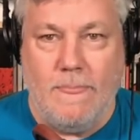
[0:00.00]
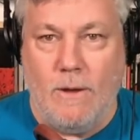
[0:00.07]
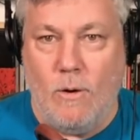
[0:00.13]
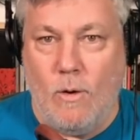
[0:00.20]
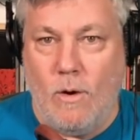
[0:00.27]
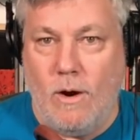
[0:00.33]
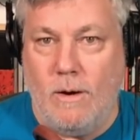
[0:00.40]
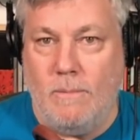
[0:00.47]

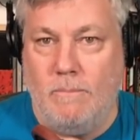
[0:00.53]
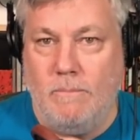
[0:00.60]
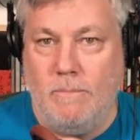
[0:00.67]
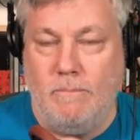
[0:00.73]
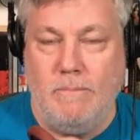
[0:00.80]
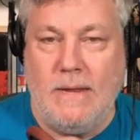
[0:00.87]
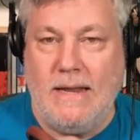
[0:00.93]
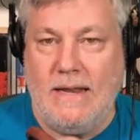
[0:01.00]
or
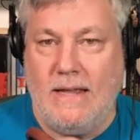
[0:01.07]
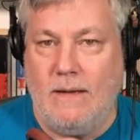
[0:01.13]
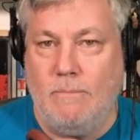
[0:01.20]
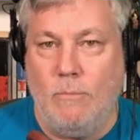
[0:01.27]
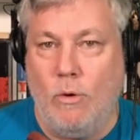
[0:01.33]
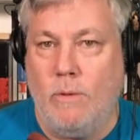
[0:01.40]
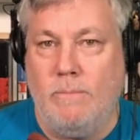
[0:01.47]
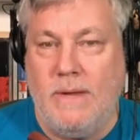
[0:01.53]
media
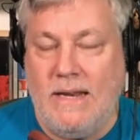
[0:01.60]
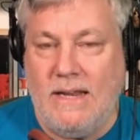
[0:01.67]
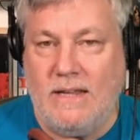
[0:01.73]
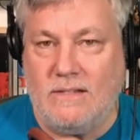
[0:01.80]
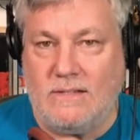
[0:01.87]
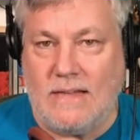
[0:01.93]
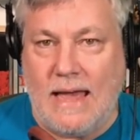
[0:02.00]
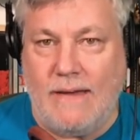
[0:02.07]
more media
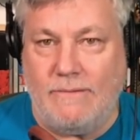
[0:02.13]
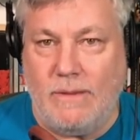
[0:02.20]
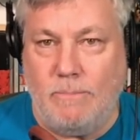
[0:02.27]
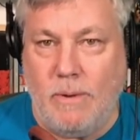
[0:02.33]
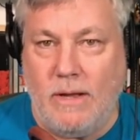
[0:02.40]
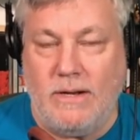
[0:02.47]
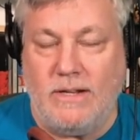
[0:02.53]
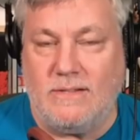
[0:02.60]
savvy
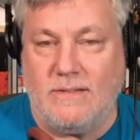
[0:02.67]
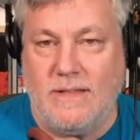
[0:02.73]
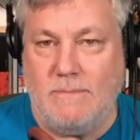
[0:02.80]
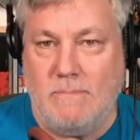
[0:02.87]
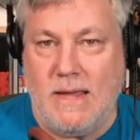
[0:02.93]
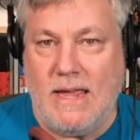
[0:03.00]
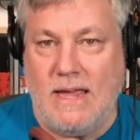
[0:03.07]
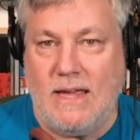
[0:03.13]
pundits than
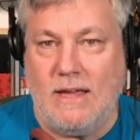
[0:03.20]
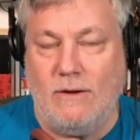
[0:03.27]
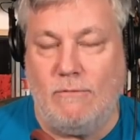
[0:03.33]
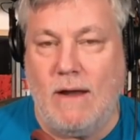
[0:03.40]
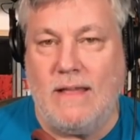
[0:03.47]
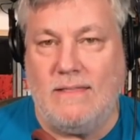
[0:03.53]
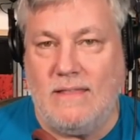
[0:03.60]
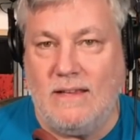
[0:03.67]
me can
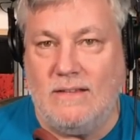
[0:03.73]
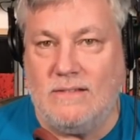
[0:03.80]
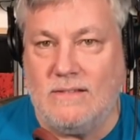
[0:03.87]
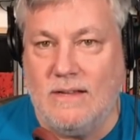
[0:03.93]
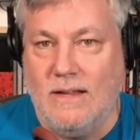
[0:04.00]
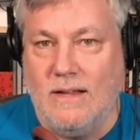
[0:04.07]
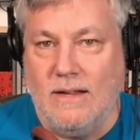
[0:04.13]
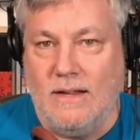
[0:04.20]
write these
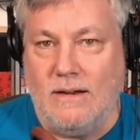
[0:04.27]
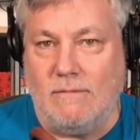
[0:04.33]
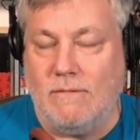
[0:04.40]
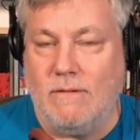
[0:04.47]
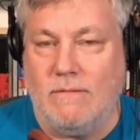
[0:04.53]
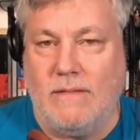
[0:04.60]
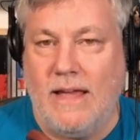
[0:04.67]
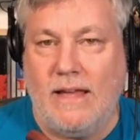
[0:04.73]

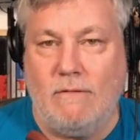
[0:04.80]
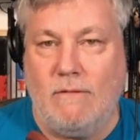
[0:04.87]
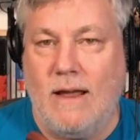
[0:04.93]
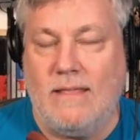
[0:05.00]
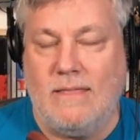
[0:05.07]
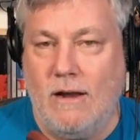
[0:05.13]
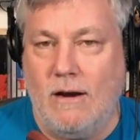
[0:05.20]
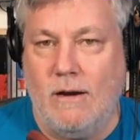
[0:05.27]
they can
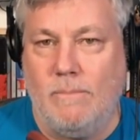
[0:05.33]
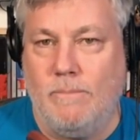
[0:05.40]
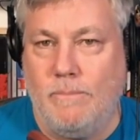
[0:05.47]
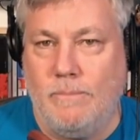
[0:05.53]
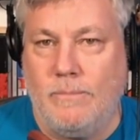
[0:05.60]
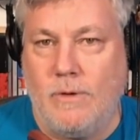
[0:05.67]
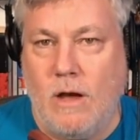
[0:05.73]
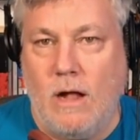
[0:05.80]
write their
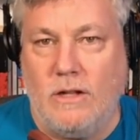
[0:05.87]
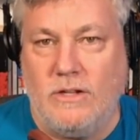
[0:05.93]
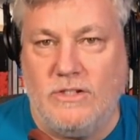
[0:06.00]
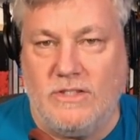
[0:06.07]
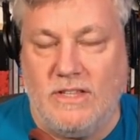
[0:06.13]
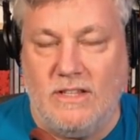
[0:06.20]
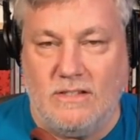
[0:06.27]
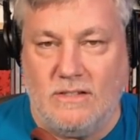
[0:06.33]
college
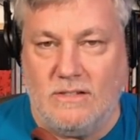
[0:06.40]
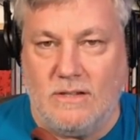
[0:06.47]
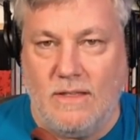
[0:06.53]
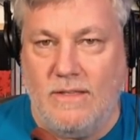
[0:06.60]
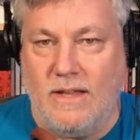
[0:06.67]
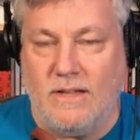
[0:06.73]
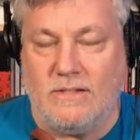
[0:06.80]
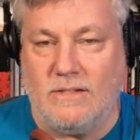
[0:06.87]
thesis
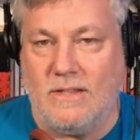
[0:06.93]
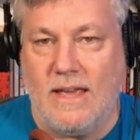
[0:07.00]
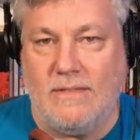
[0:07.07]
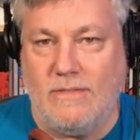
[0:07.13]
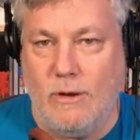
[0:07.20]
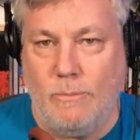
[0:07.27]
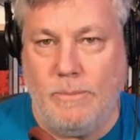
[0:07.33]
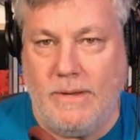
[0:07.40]
on this, get
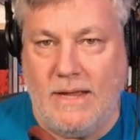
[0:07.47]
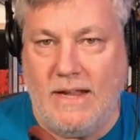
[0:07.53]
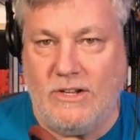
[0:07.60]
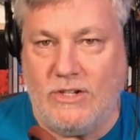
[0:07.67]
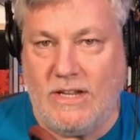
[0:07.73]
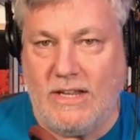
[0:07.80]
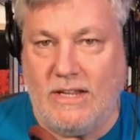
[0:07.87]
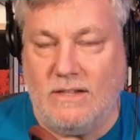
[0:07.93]
their
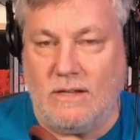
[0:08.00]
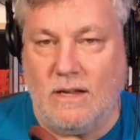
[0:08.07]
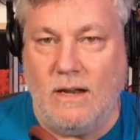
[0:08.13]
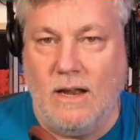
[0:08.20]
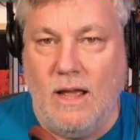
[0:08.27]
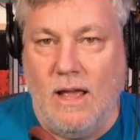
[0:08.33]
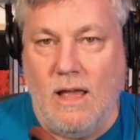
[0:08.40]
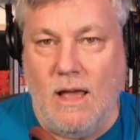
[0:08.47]
PhDs on
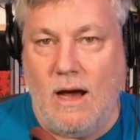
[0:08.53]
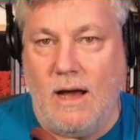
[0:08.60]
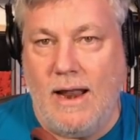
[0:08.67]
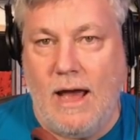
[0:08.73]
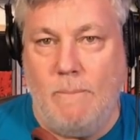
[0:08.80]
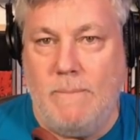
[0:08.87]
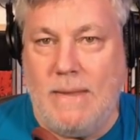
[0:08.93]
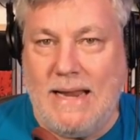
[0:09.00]
on
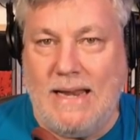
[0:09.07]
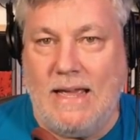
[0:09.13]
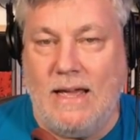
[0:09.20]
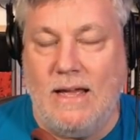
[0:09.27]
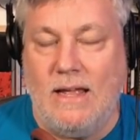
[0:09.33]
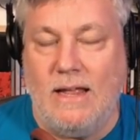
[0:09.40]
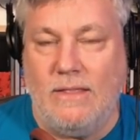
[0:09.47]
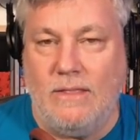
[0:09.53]
how
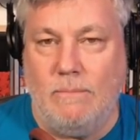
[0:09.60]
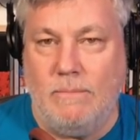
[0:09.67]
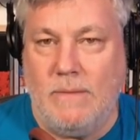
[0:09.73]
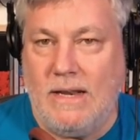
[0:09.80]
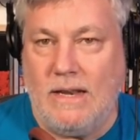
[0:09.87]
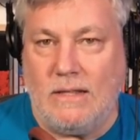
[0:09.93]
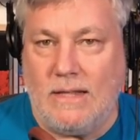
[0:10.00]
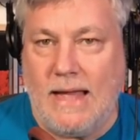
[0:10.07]
media and the
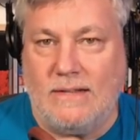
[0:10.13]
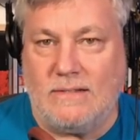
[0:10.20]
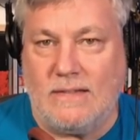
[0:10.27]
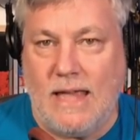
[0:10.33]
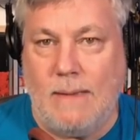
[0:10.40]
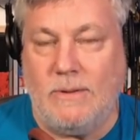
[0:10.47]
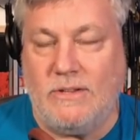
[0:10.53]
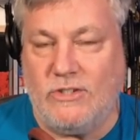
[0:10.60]
media
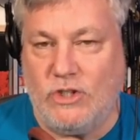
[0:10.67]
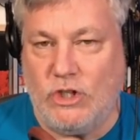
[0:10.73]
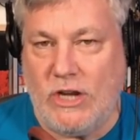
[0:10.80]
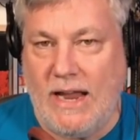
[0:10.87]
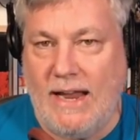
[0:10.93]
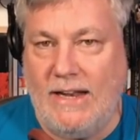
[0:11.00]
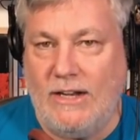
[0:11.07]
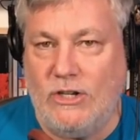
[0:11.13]
landscape has
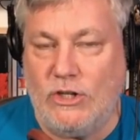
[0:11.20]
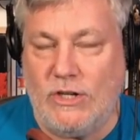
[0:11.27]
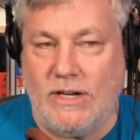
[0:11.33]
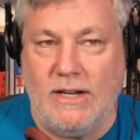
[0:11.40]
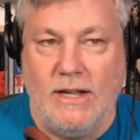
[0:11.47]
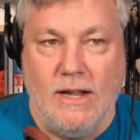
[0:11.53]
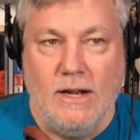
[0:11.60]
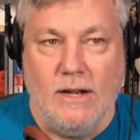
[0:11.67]
changed, and
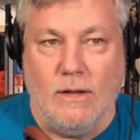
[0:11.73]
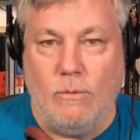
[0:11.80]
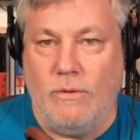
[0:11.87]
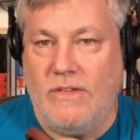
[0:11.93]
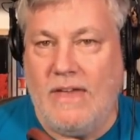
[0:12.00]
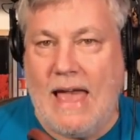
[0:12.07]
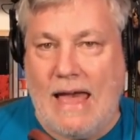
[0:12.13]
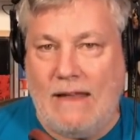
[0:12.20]
with
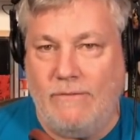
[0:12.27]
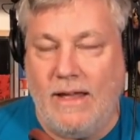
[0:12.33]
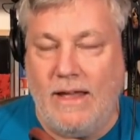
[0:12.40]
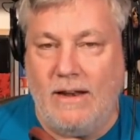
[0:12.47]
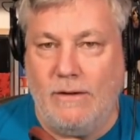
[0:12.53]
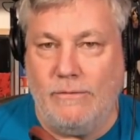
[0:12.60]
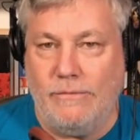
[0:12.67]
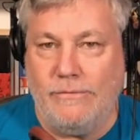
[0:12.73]
the
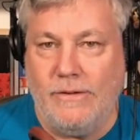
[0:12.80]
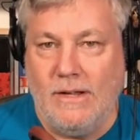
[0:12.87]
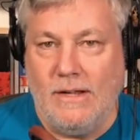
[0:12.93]
advent of